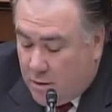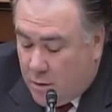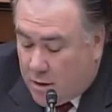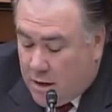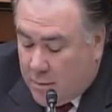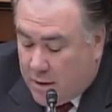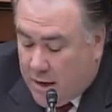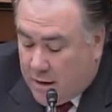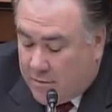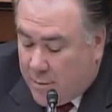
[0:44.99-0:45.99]
while
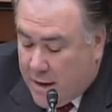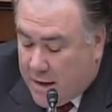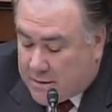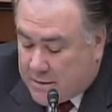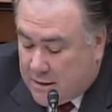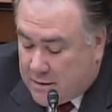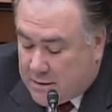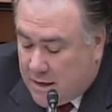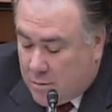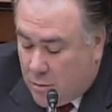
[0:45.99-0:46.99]
coming out of Mass at St.